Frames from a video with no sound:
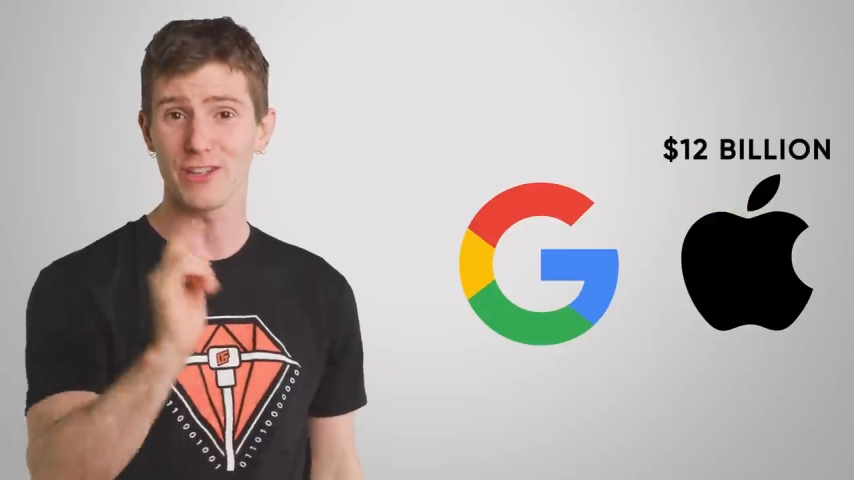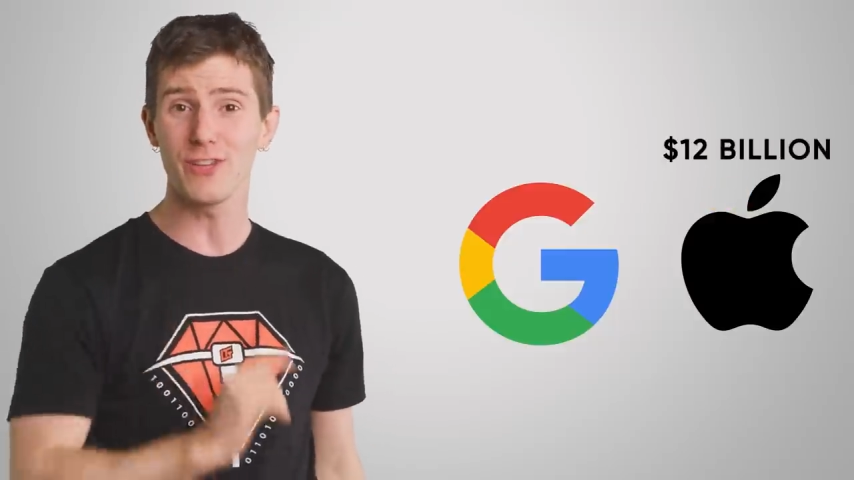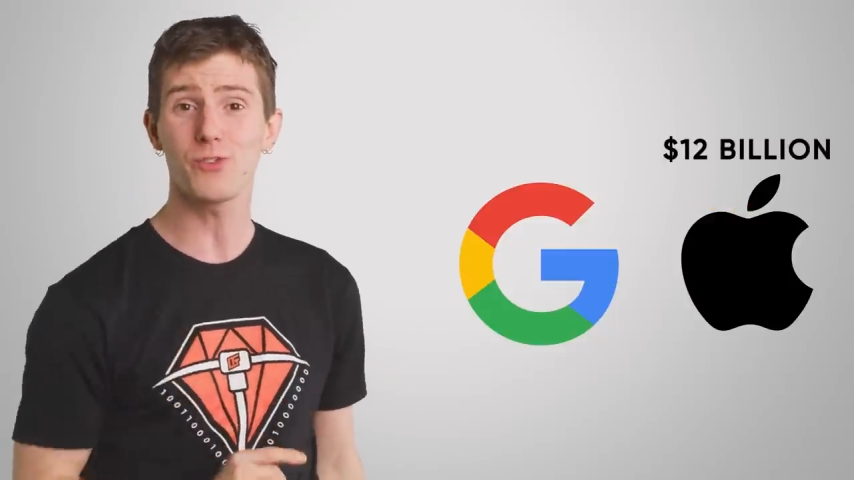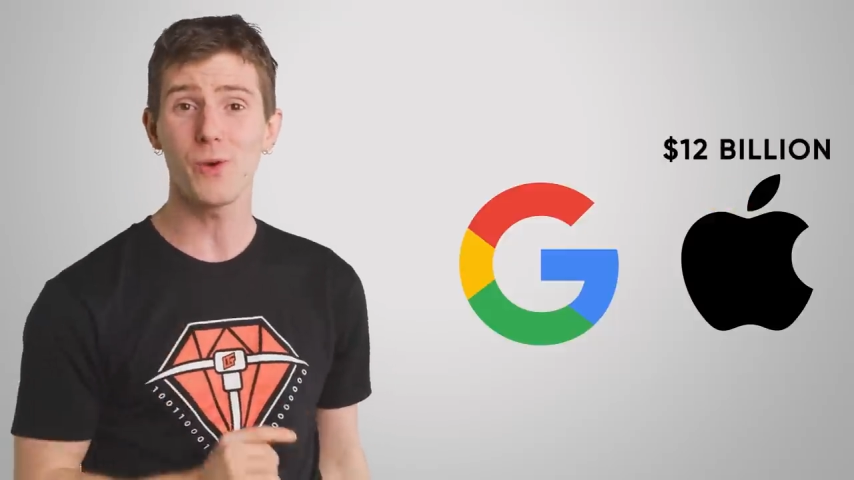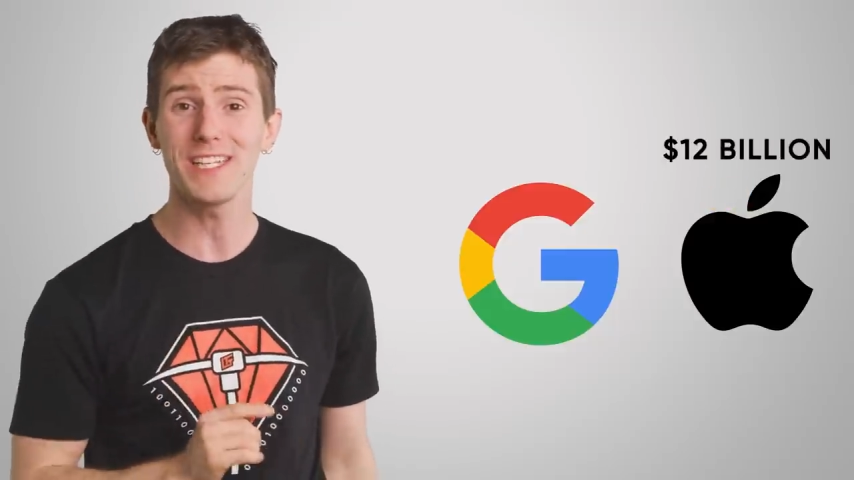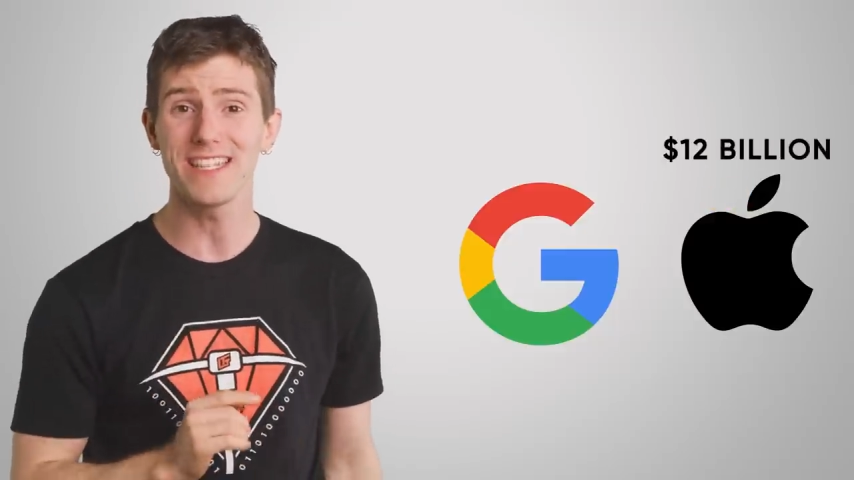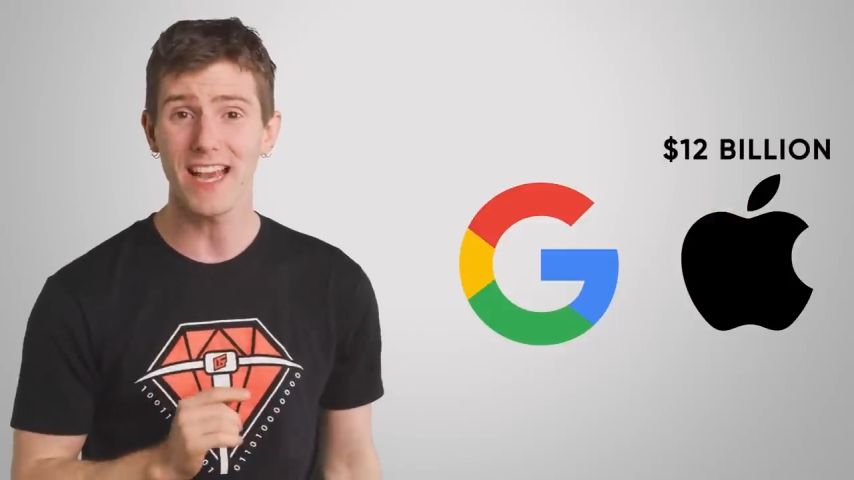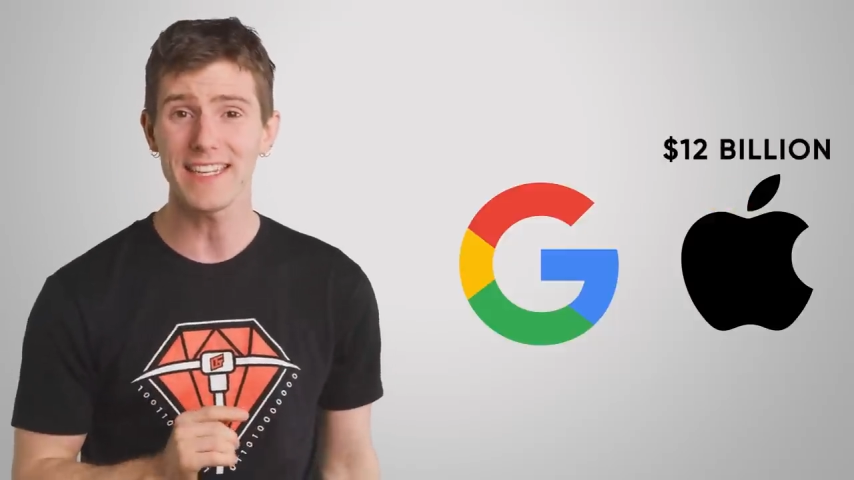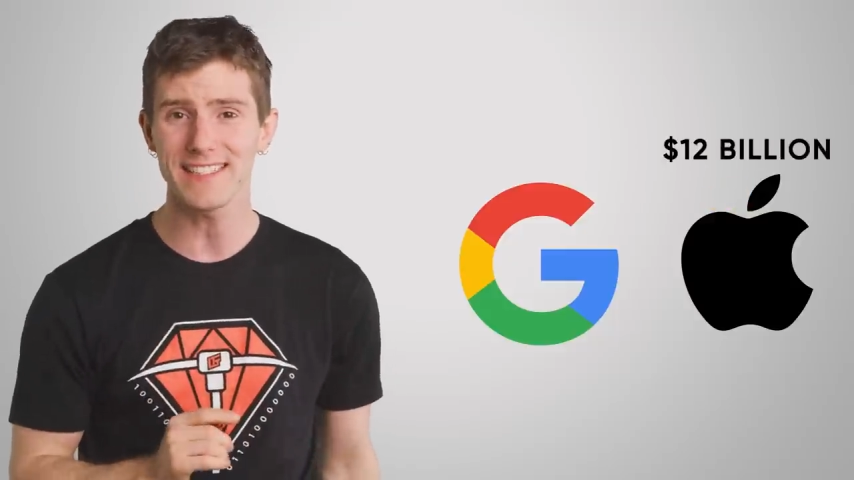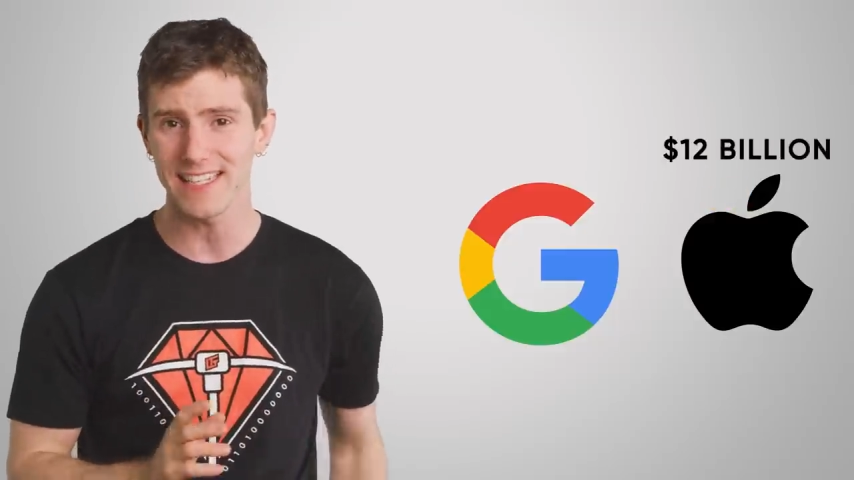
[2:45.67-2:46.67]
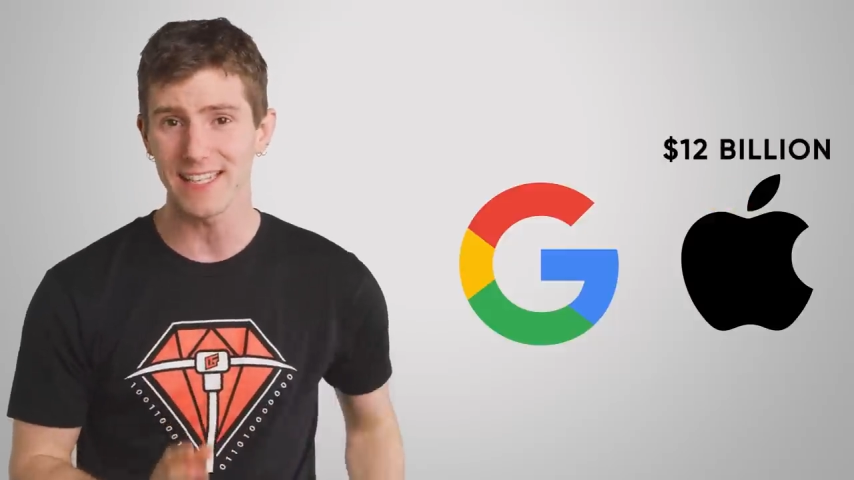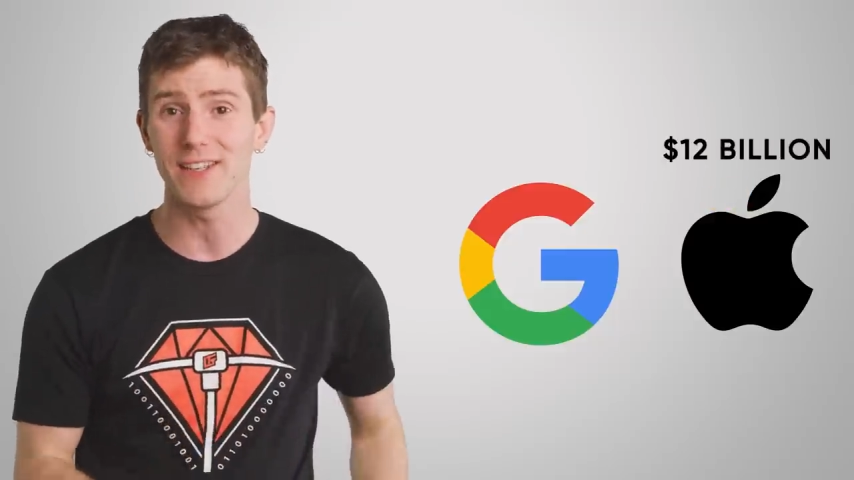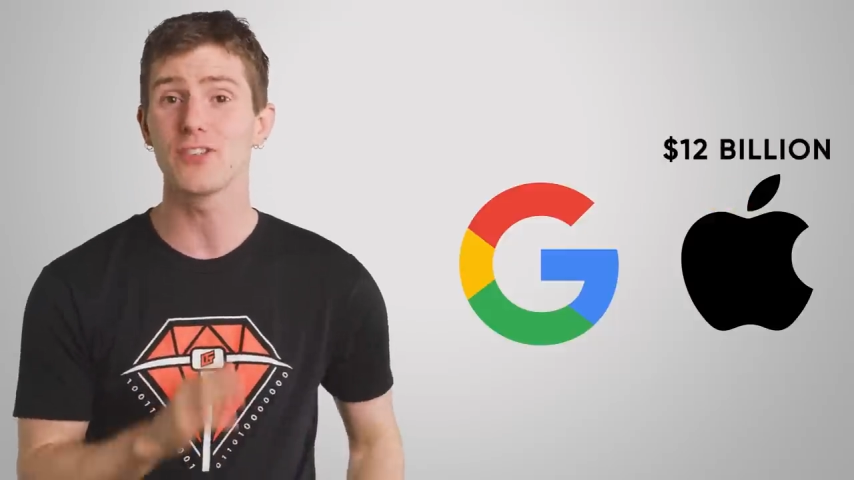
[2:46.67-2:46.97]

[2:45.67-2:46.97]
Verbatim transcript: in 2019